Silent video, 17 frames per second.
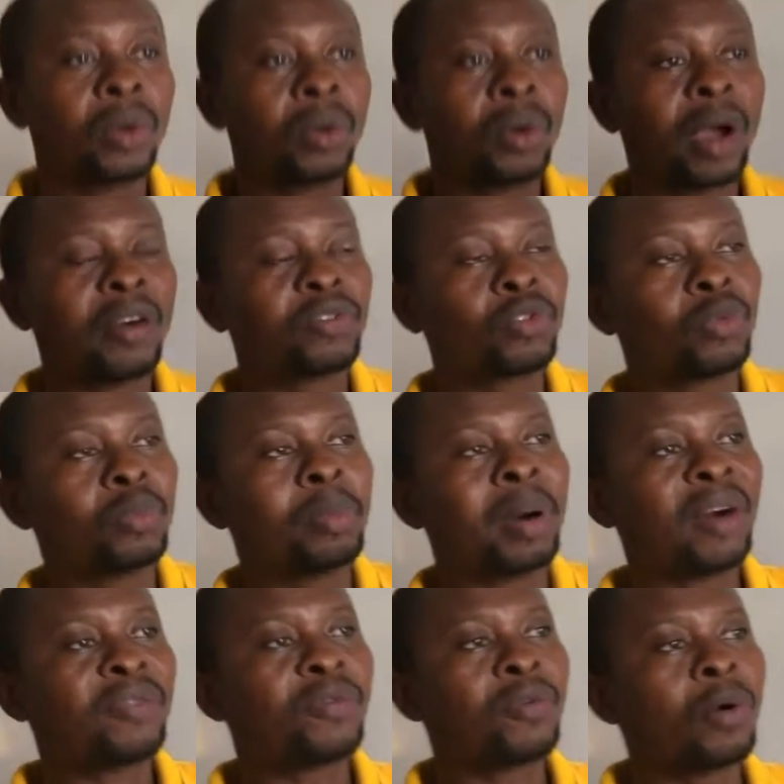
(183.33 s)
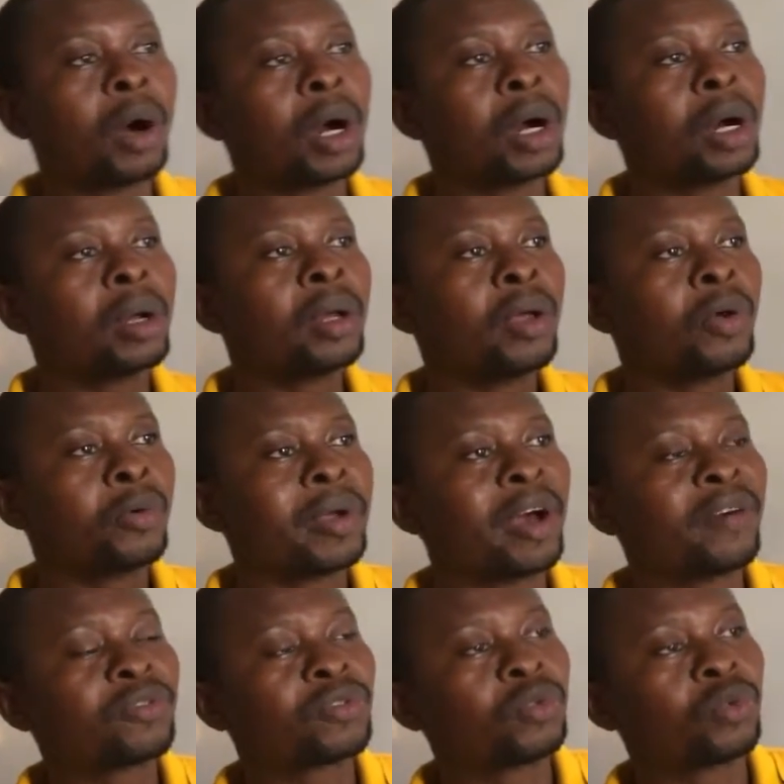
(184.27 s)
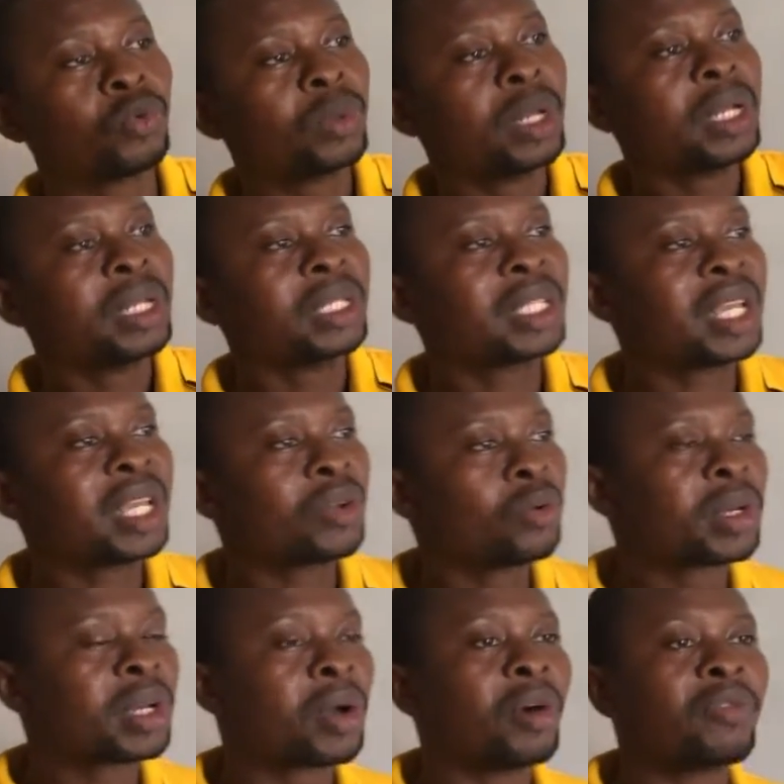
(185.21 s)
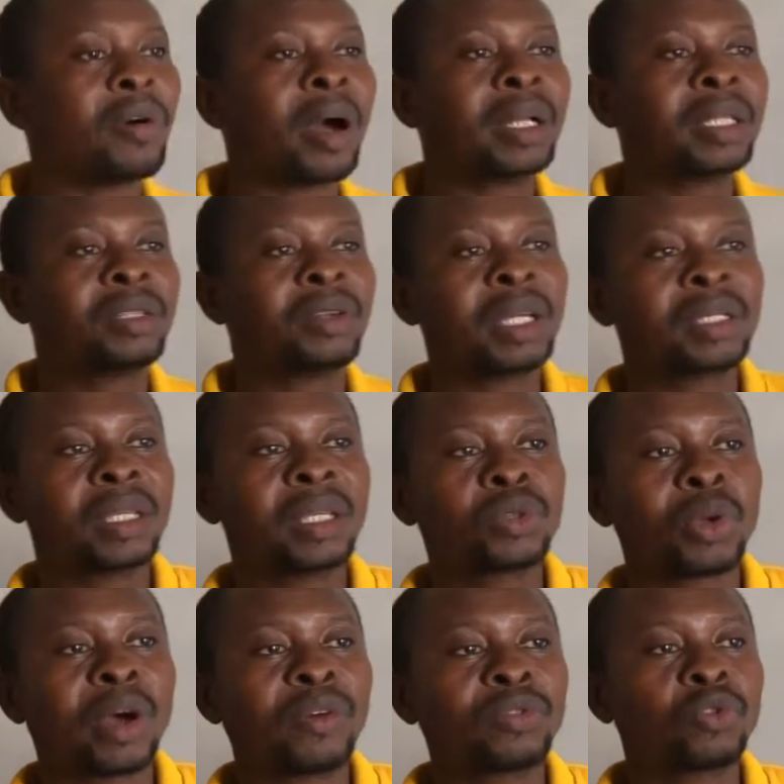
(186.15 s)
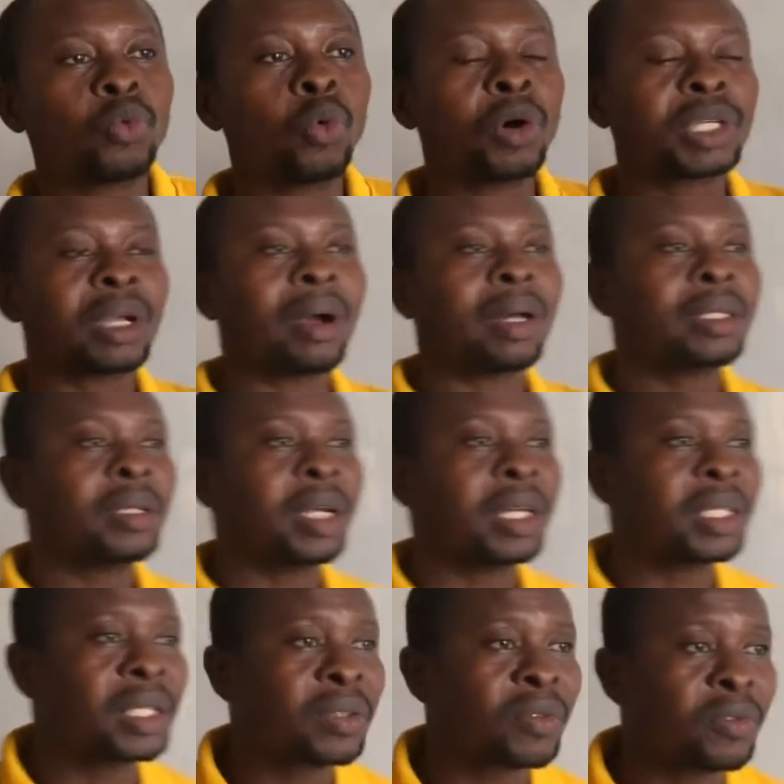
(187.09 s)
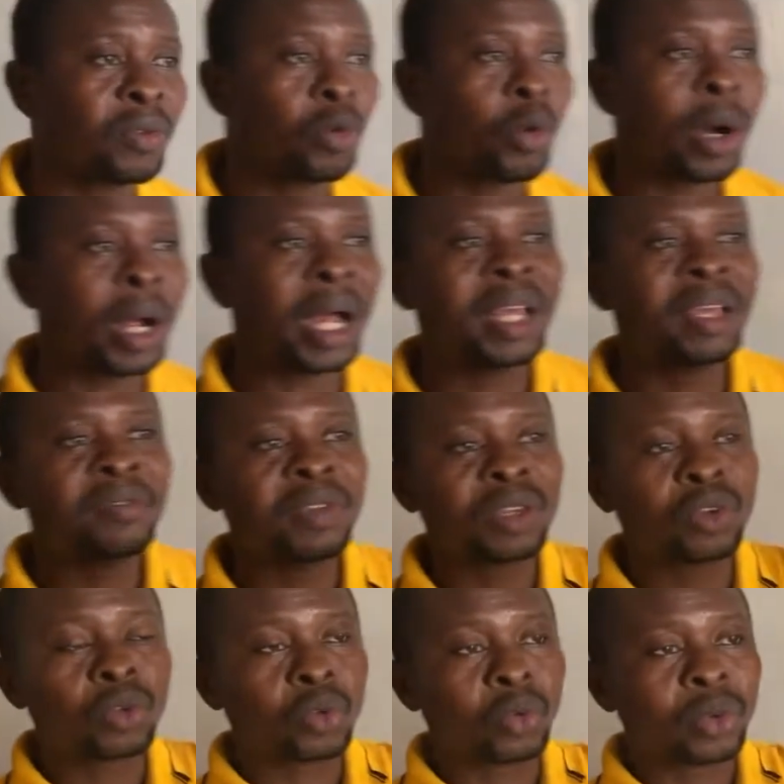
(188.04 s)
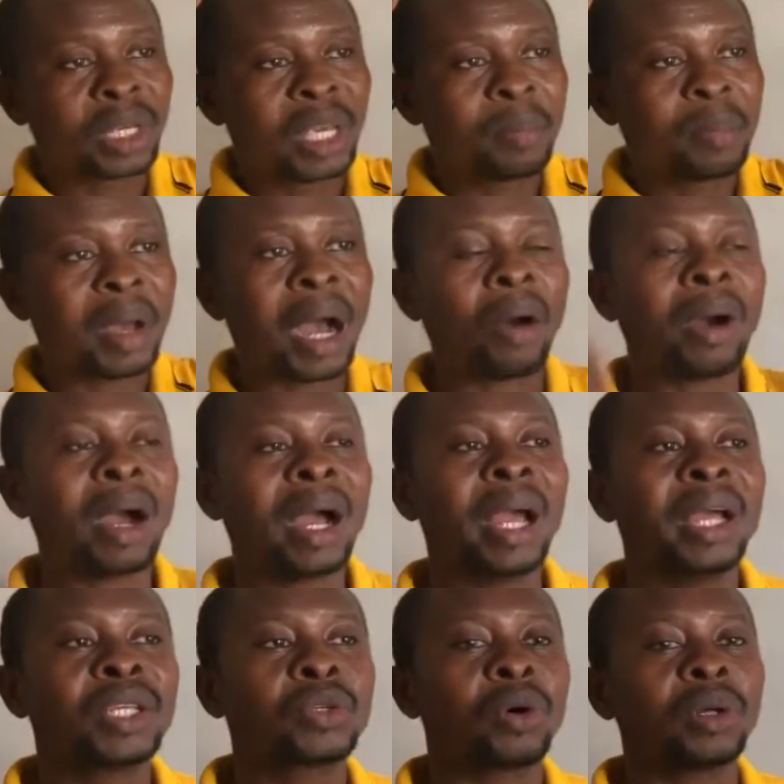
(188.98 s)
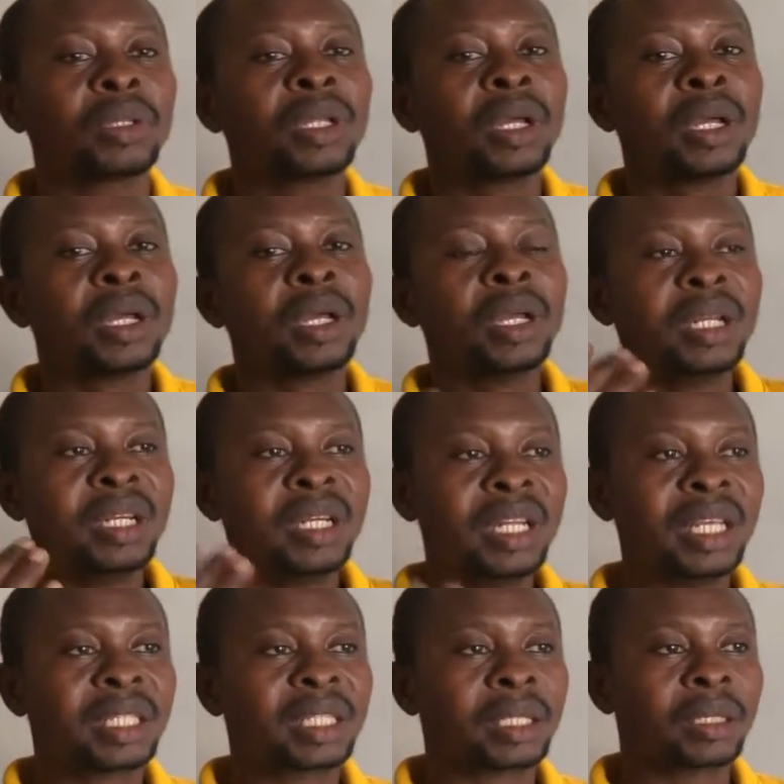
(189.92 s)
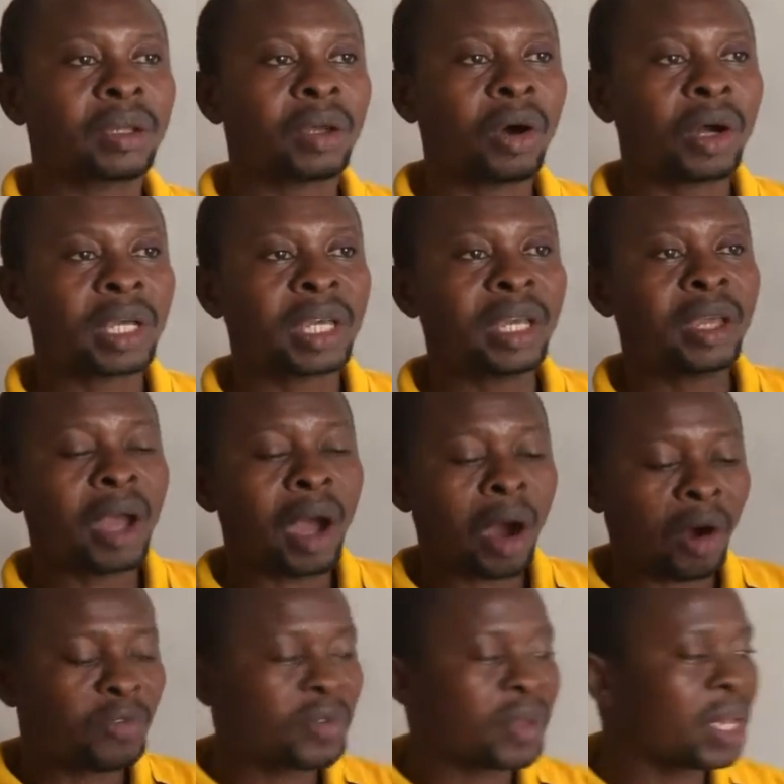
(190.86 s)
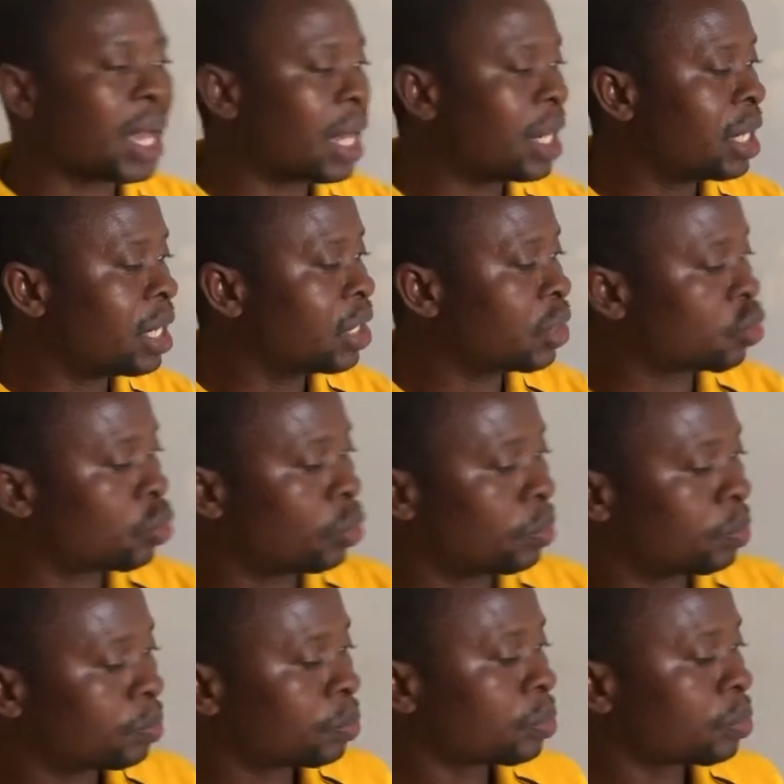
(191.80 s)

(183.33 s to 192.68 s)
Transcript: We have to bath well, we have to take good care of our dresses, we have to wash our dresses well, and even to keep our hairs neat. Okay, our fingernails too.